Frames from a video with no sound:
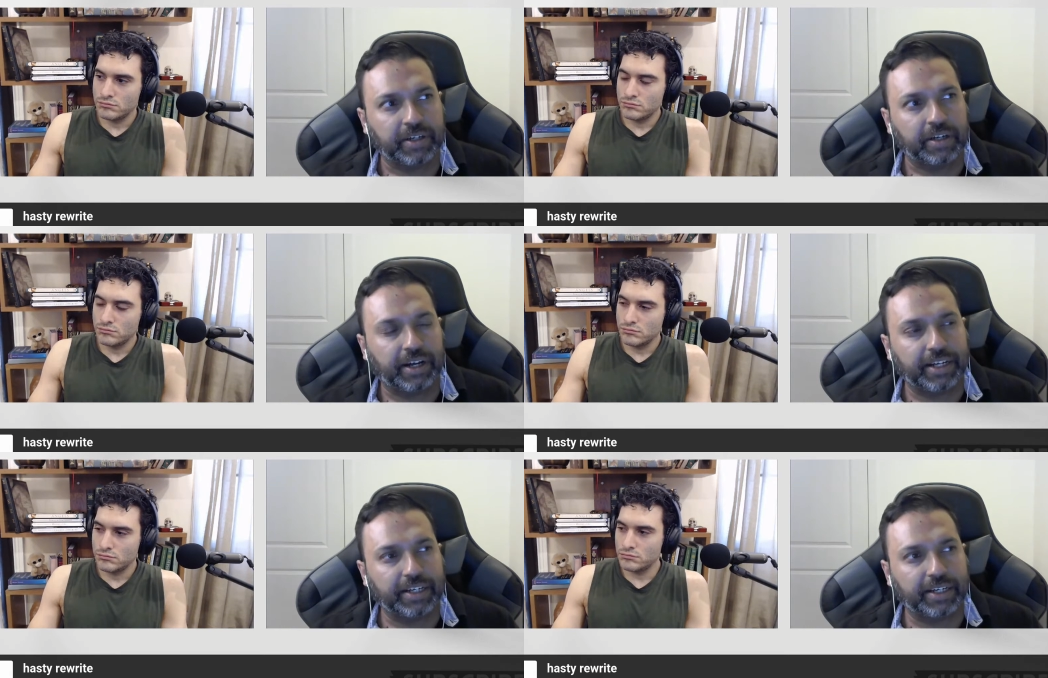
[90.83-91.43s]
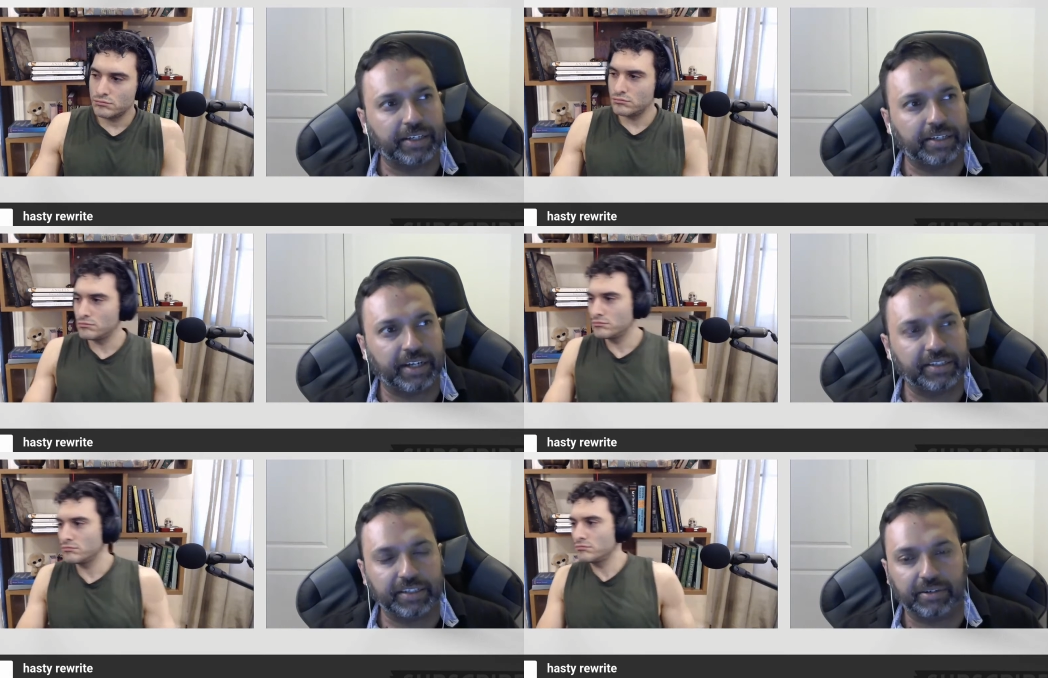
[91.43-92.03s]
Speaker 1: I, uh, I
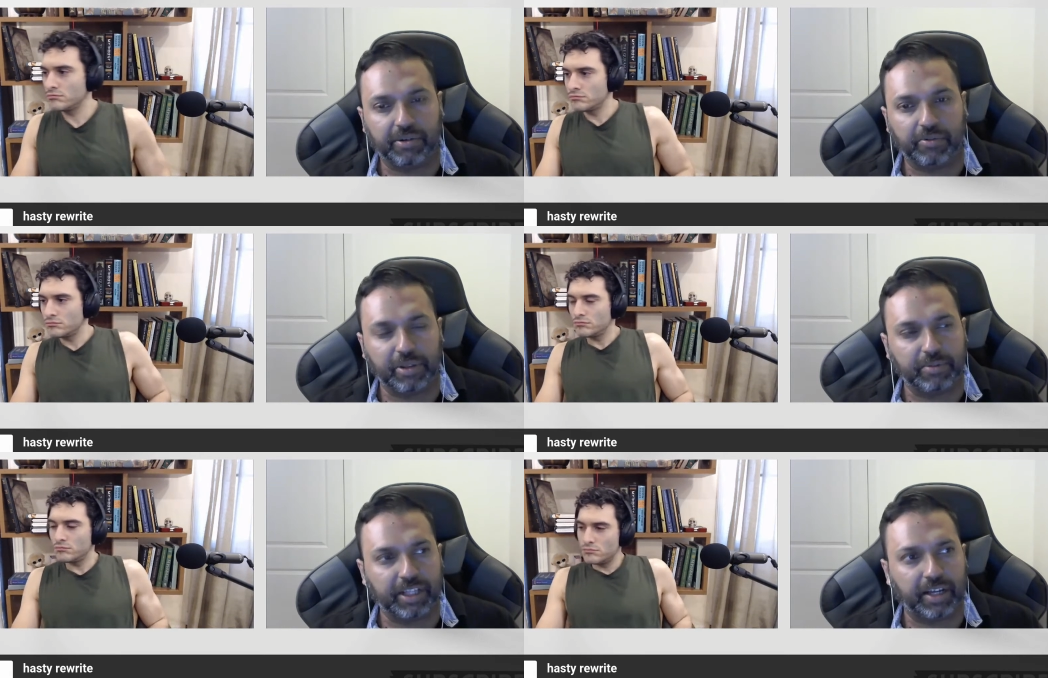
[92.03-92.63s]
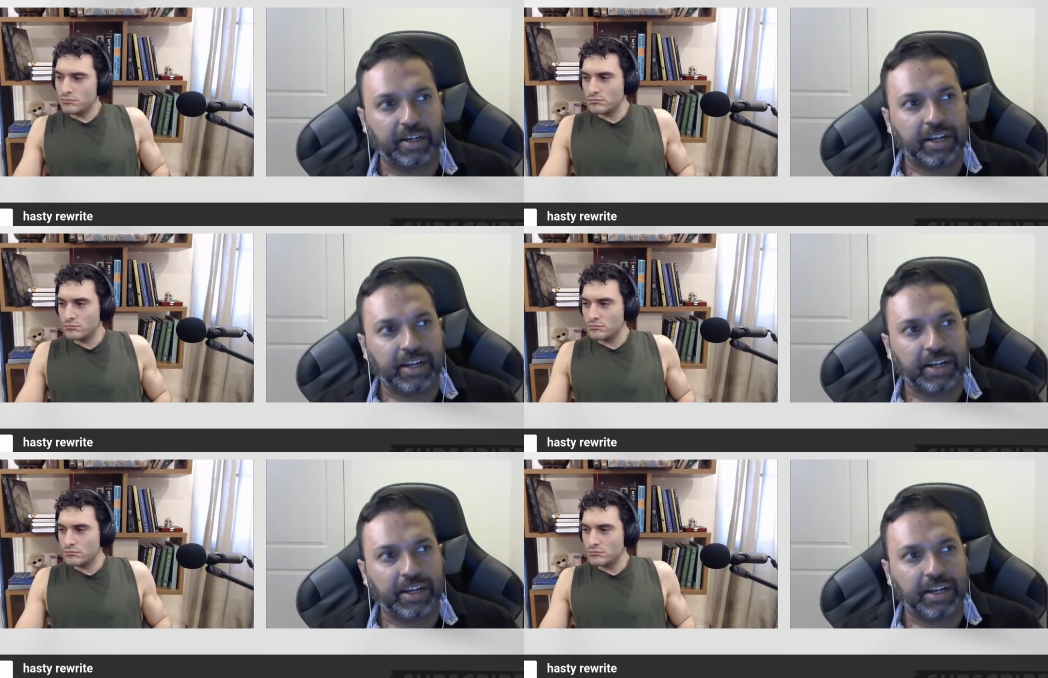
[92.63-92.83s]
did agree with him a lot.